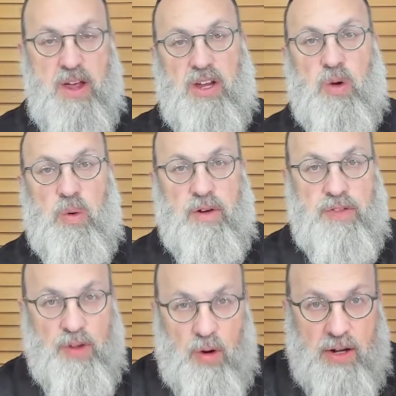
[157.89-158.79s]
You would have
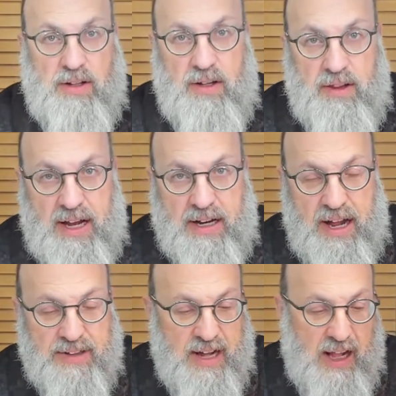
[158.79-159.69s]
thought that
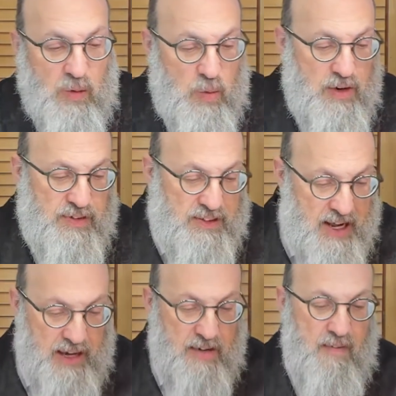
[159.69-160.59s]
Chazal would have
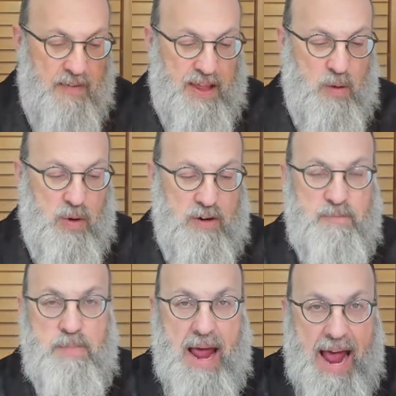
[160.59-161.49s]
said they would
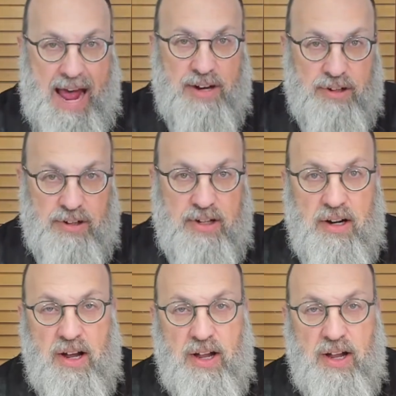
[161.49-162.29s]
have patterned